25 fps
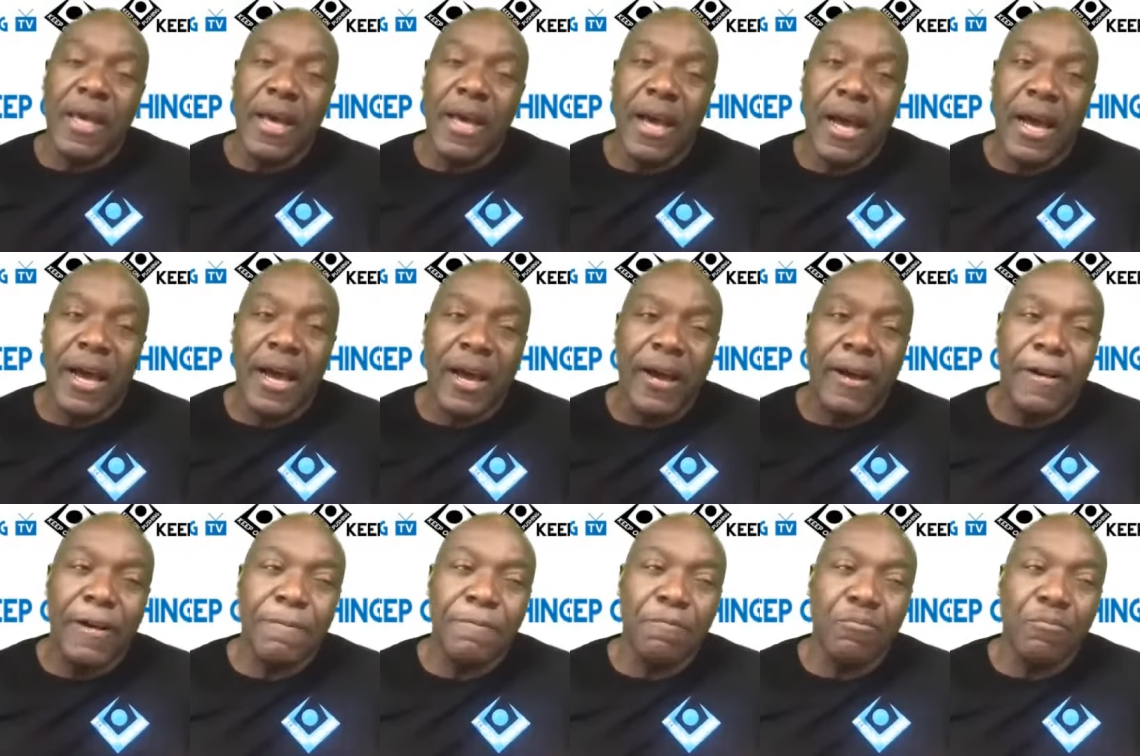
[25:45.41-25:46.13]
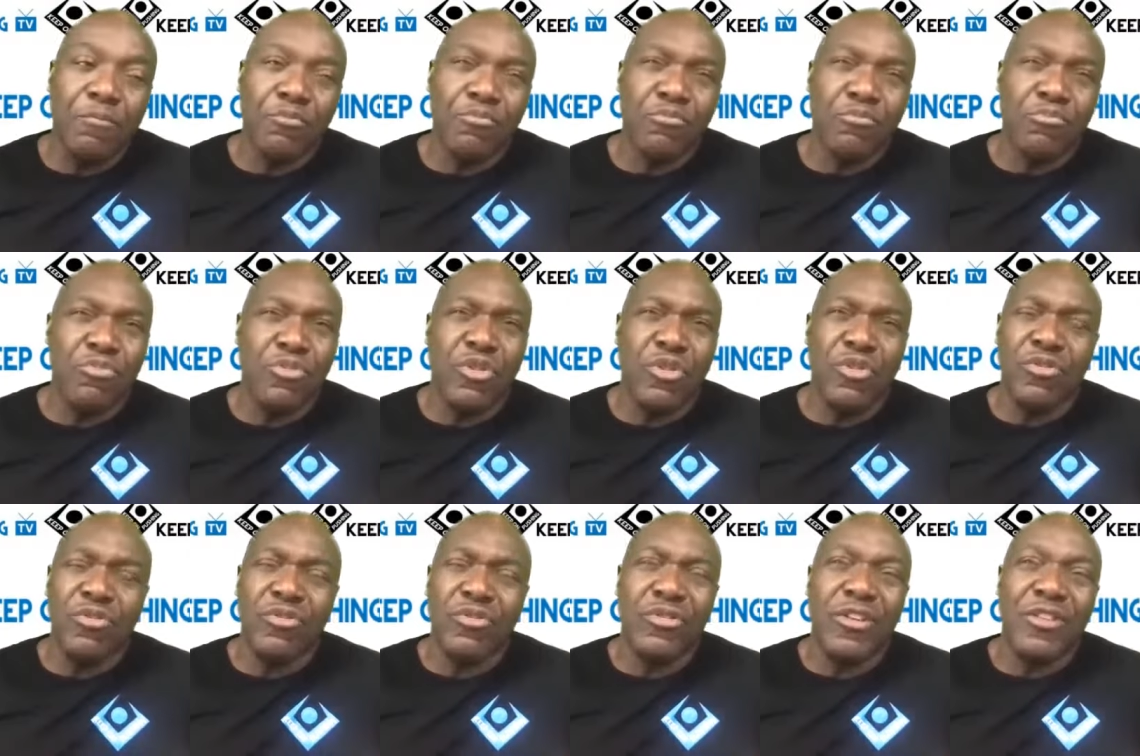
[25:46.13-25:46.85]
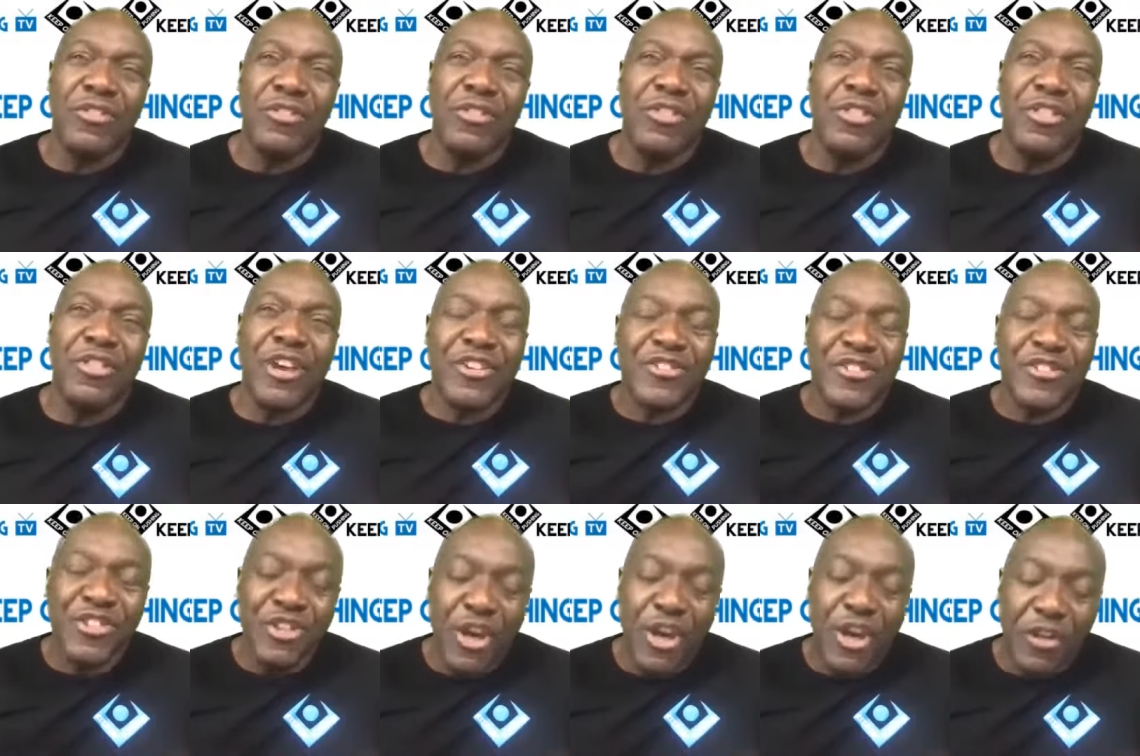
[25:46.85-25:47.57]

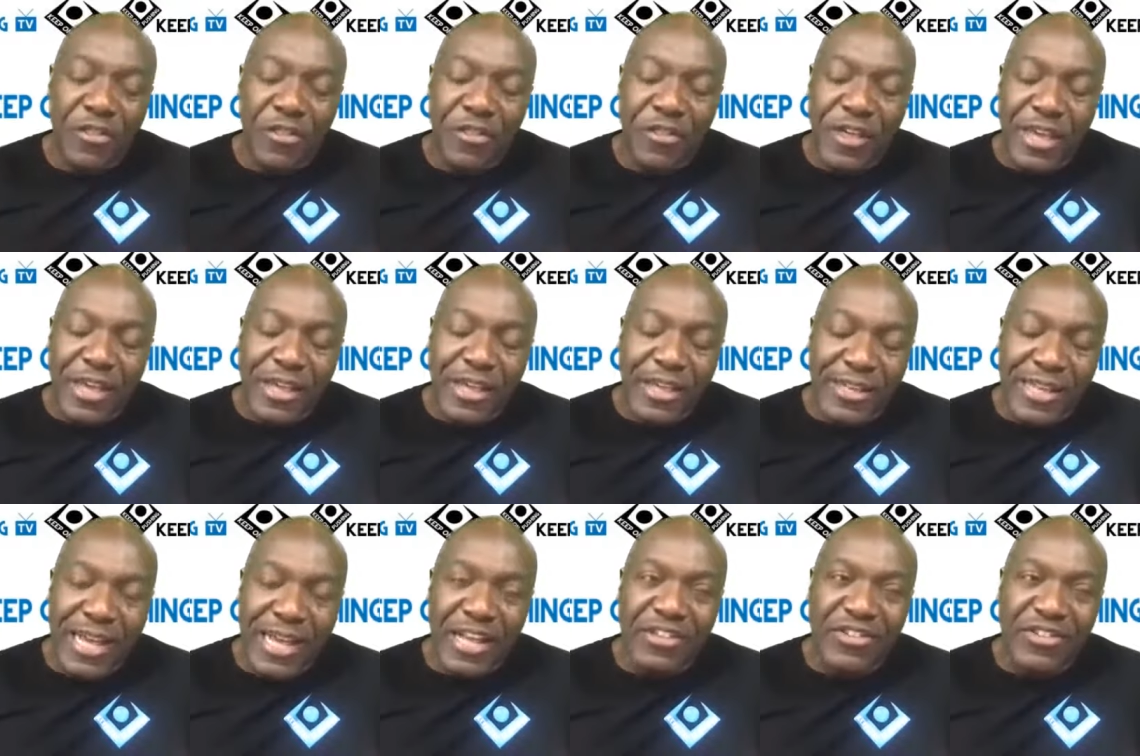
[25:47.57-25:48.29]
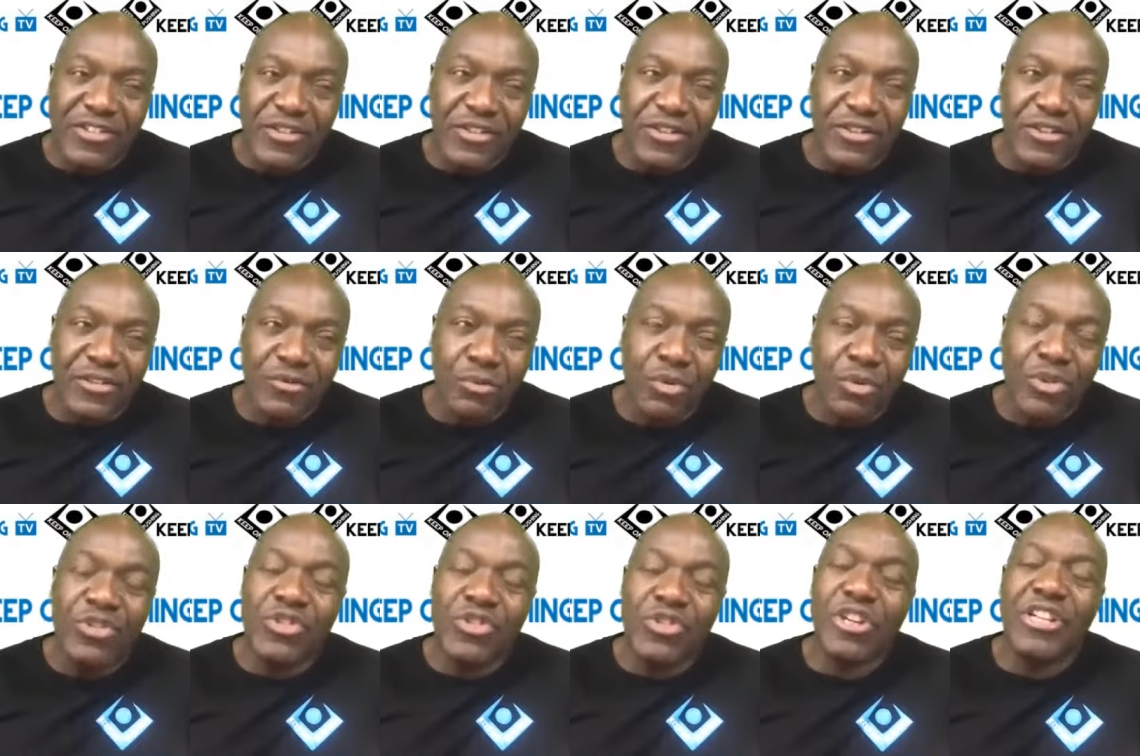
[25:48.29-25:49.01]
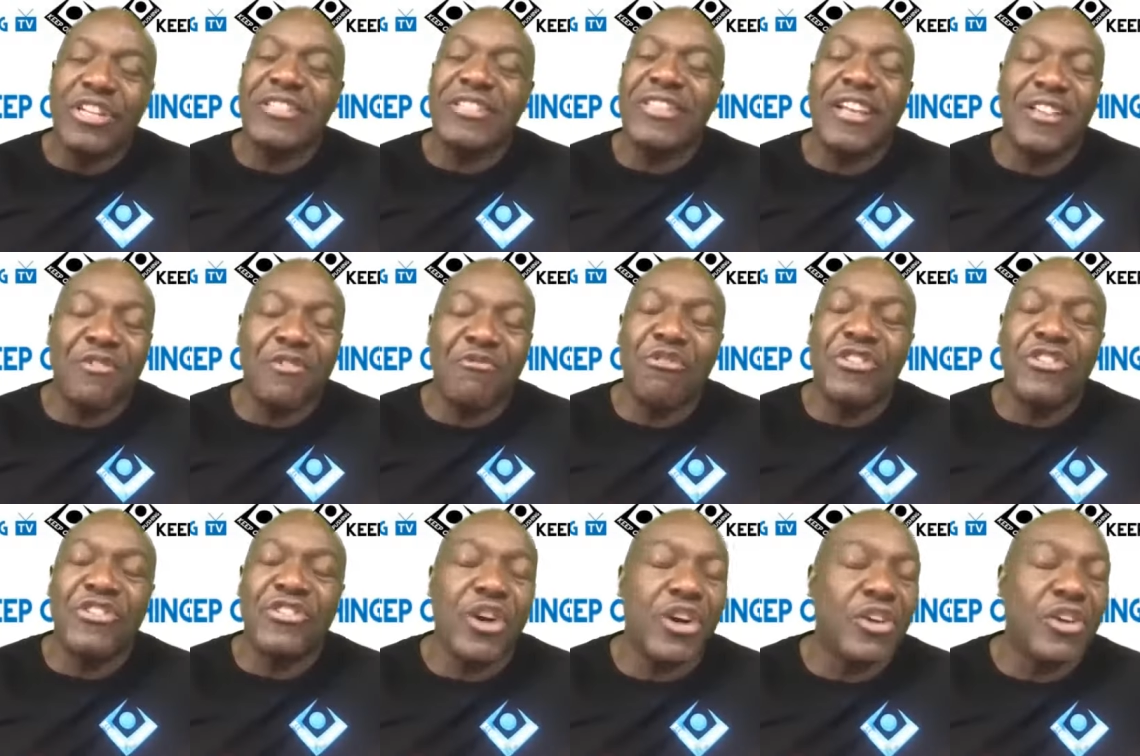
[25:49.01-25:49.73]
There's nothing that would suggest that the
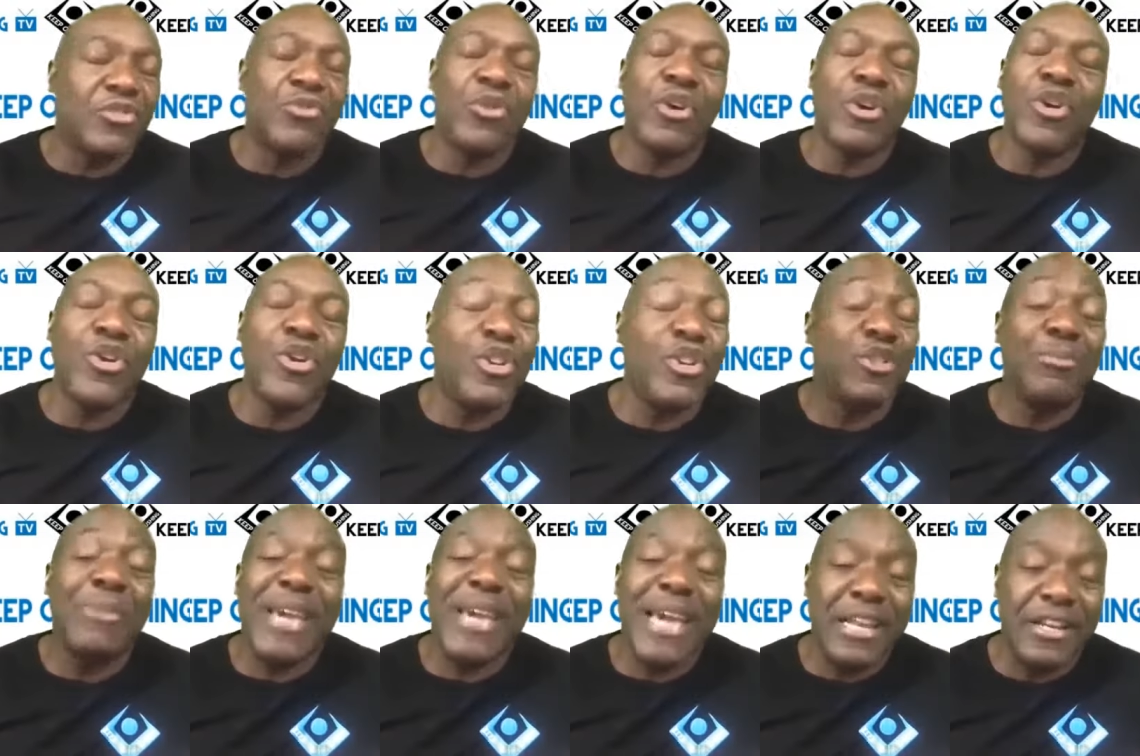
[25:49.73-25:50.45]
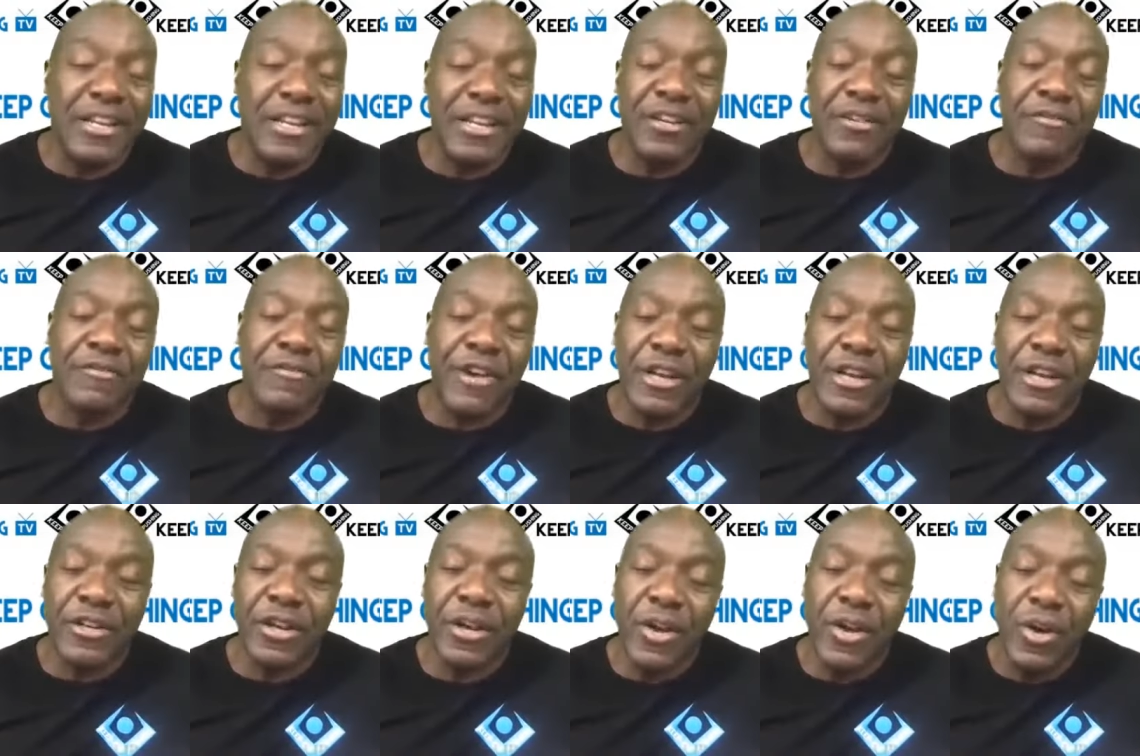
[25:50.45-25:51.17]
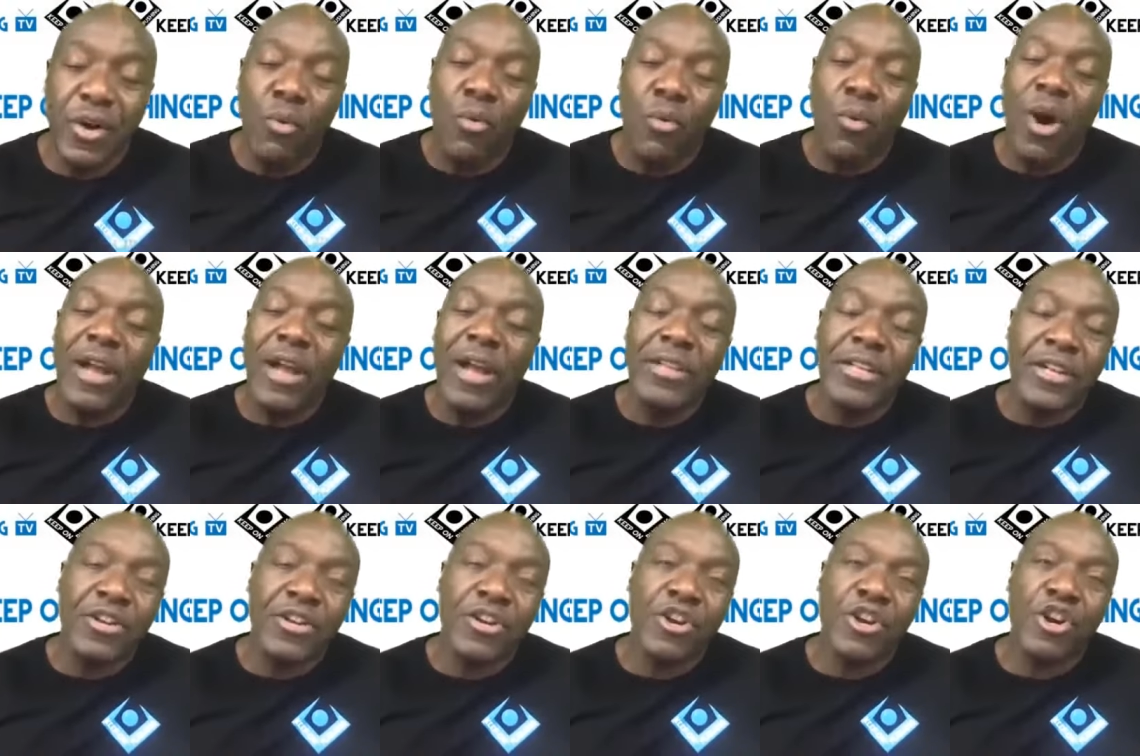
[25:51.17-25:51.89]
results were going to be any different. What
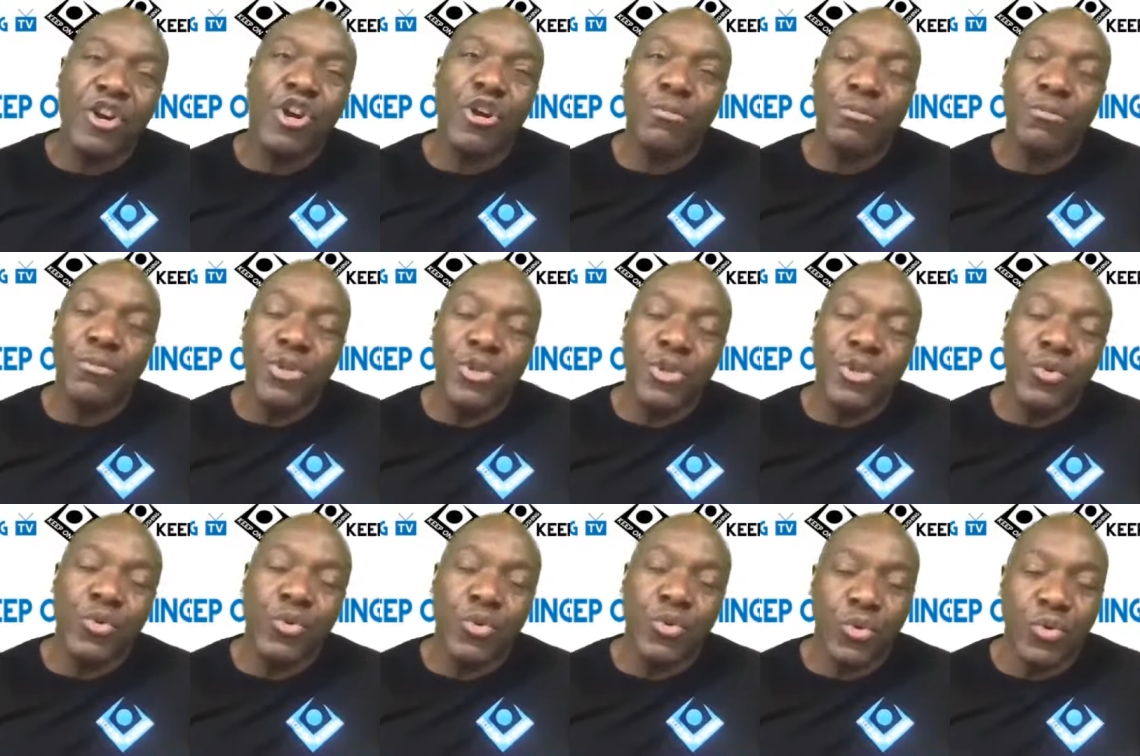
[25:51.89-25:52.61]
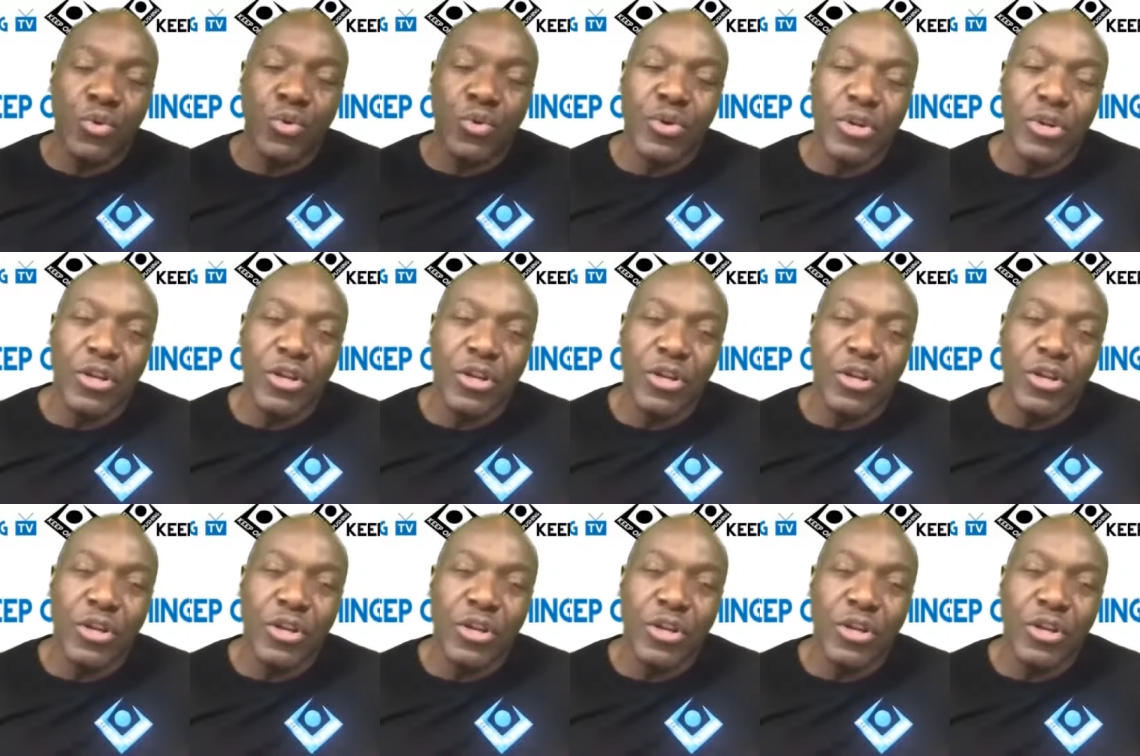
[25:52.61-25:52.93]
did Herb do